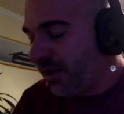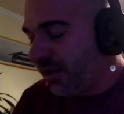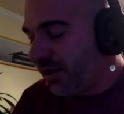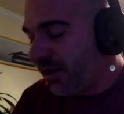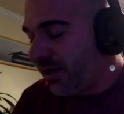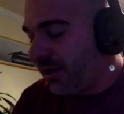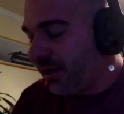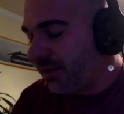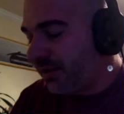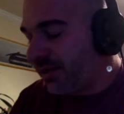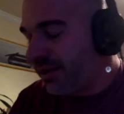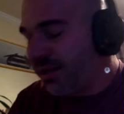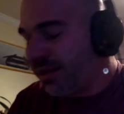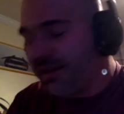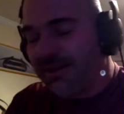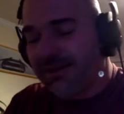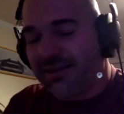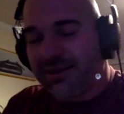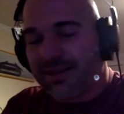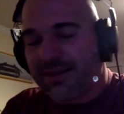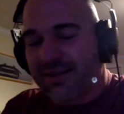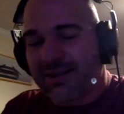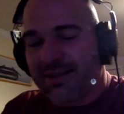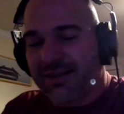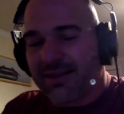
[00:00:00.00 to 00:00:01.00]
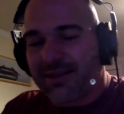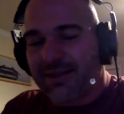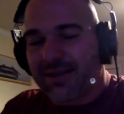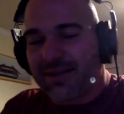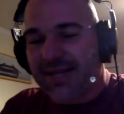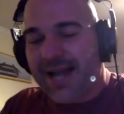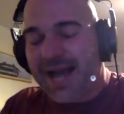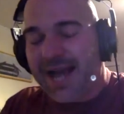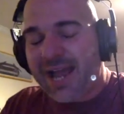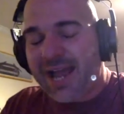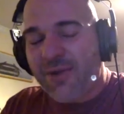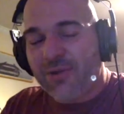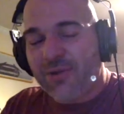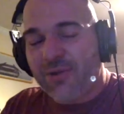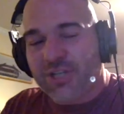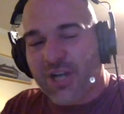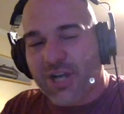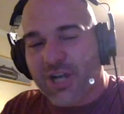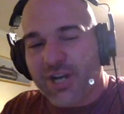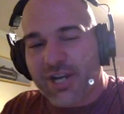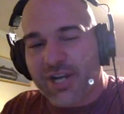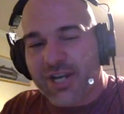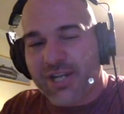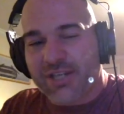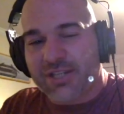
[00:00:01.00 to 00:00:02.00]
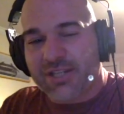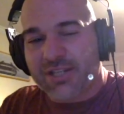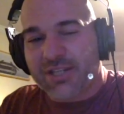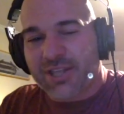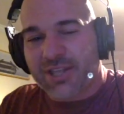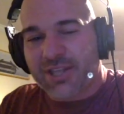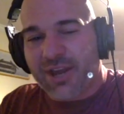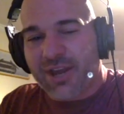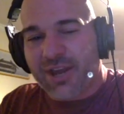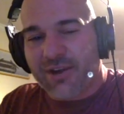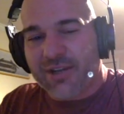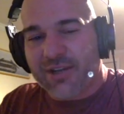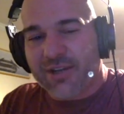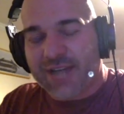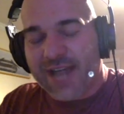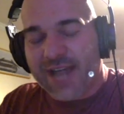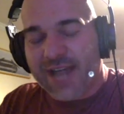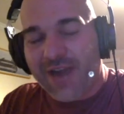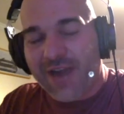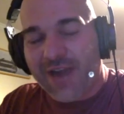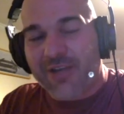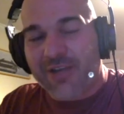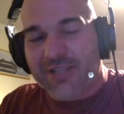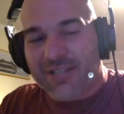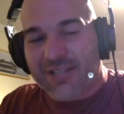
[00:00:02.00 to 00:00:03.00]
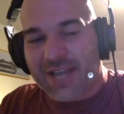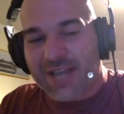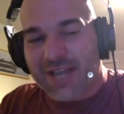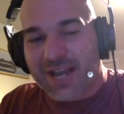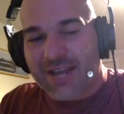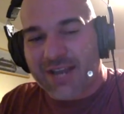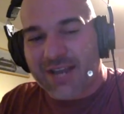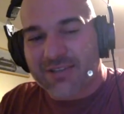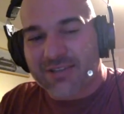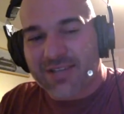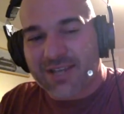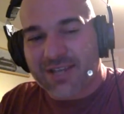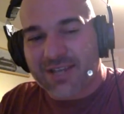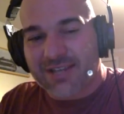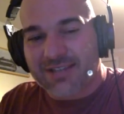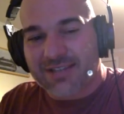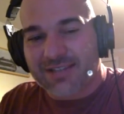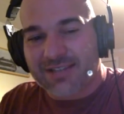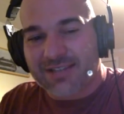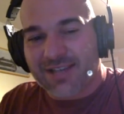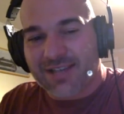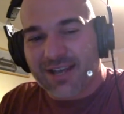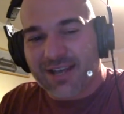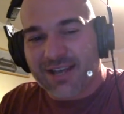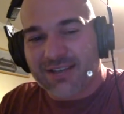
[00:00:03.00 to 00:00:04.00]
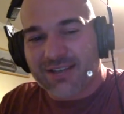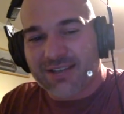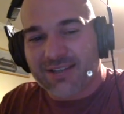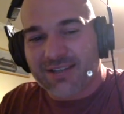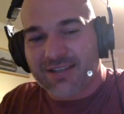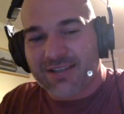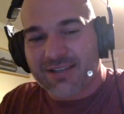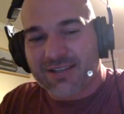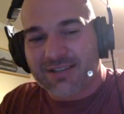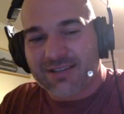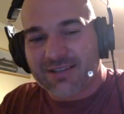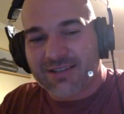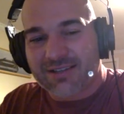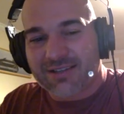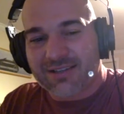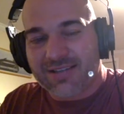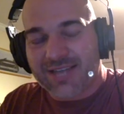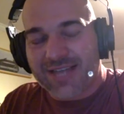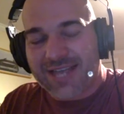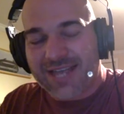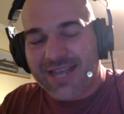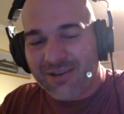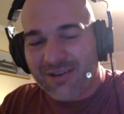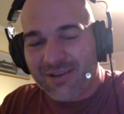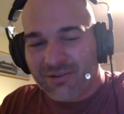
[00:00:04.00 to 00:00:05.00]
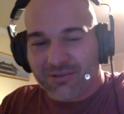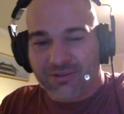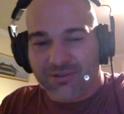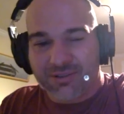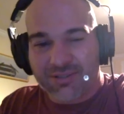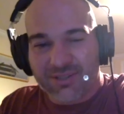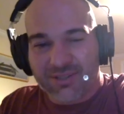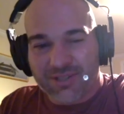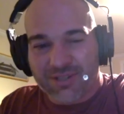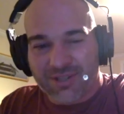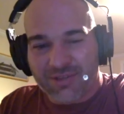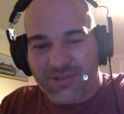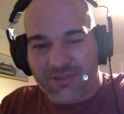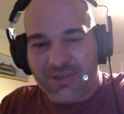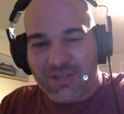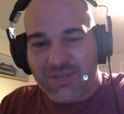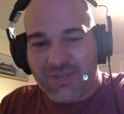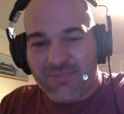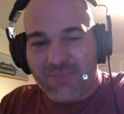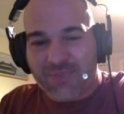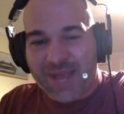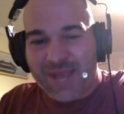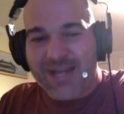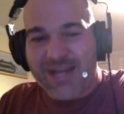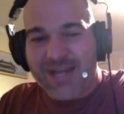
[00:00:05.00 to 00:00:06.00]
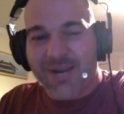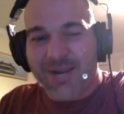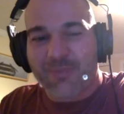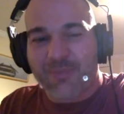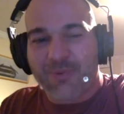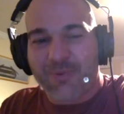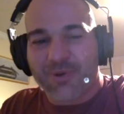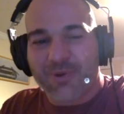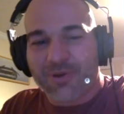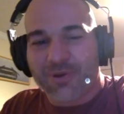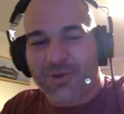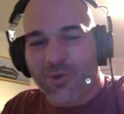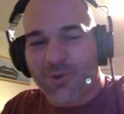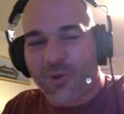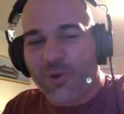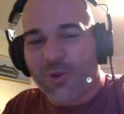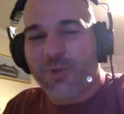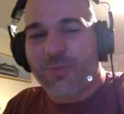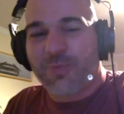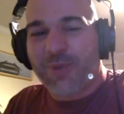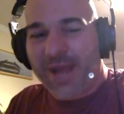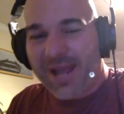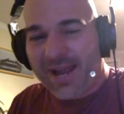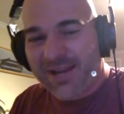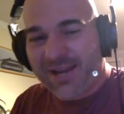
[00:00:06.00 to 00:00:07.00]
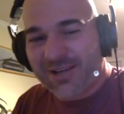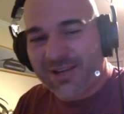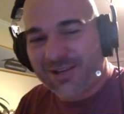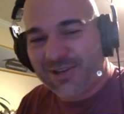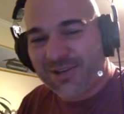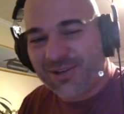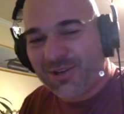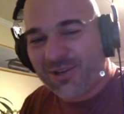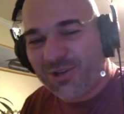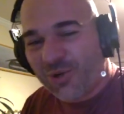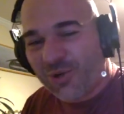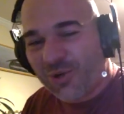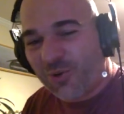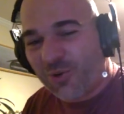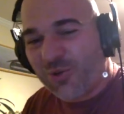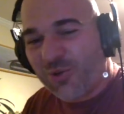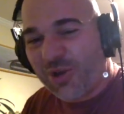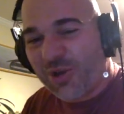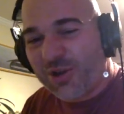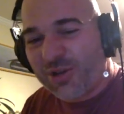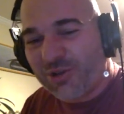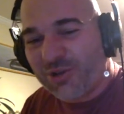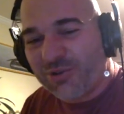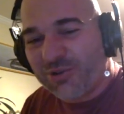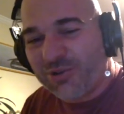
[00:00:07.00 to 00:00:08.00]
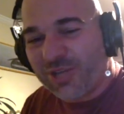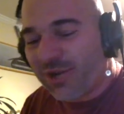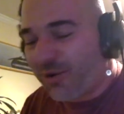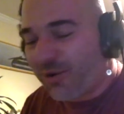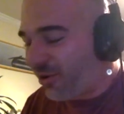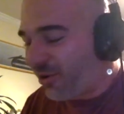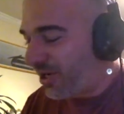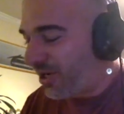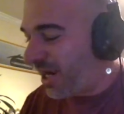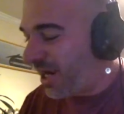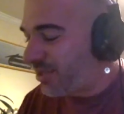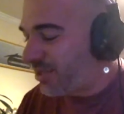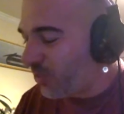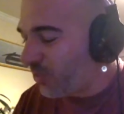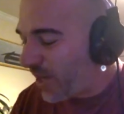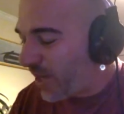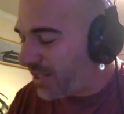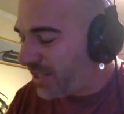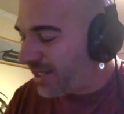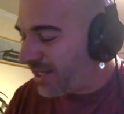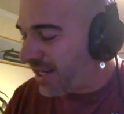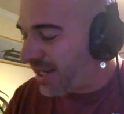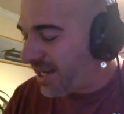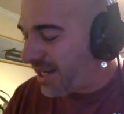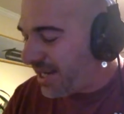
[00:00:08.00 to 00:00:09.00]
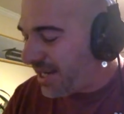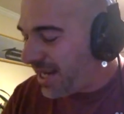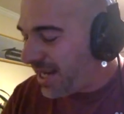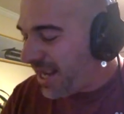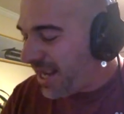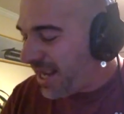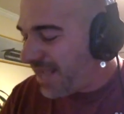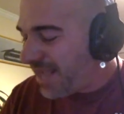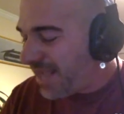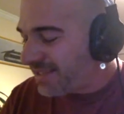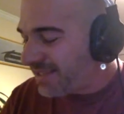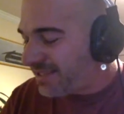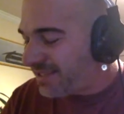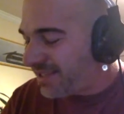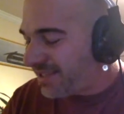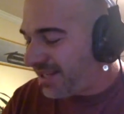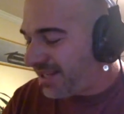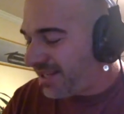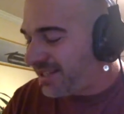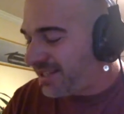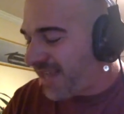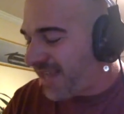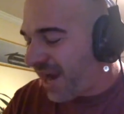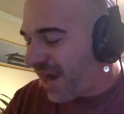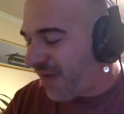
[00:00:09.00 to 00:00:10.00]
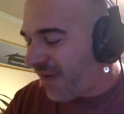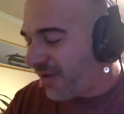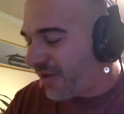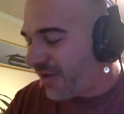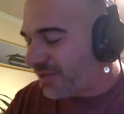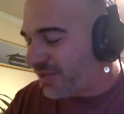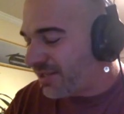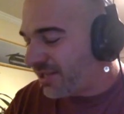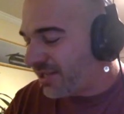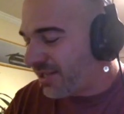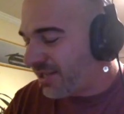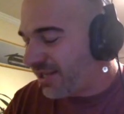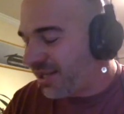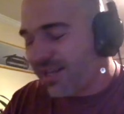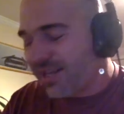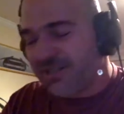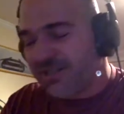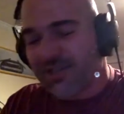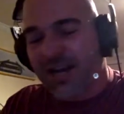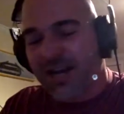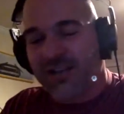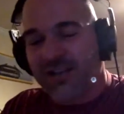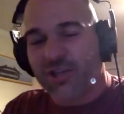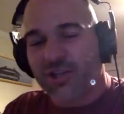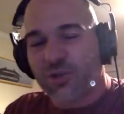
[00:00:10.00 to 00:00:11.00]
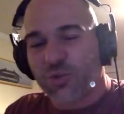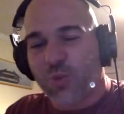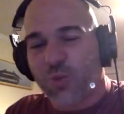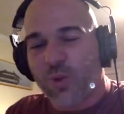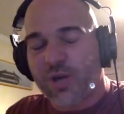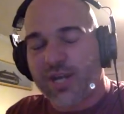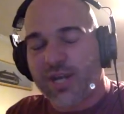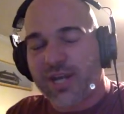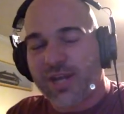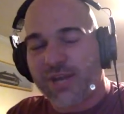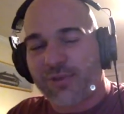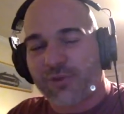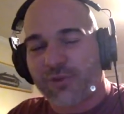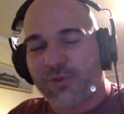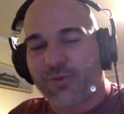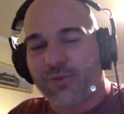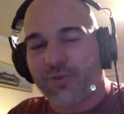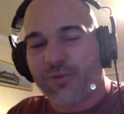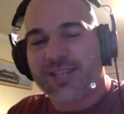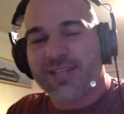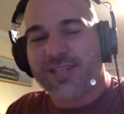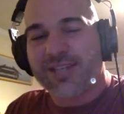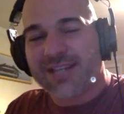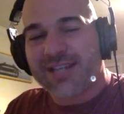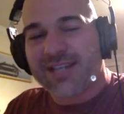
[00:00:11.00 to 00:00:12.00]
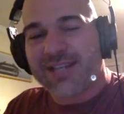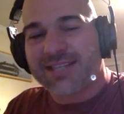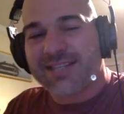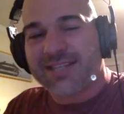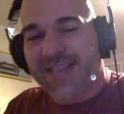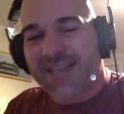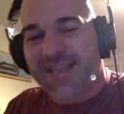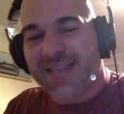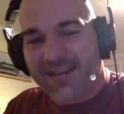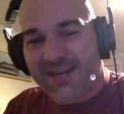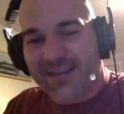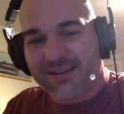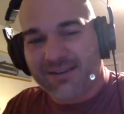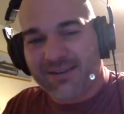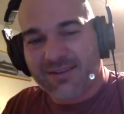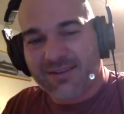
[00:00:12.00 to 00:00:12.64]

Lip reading: The guy who's cutting into their carries, guys, is Hill, the backup quarterback, who they're using in all kinds of ways. He has 6 carries inside the 20 and 3 inside the 10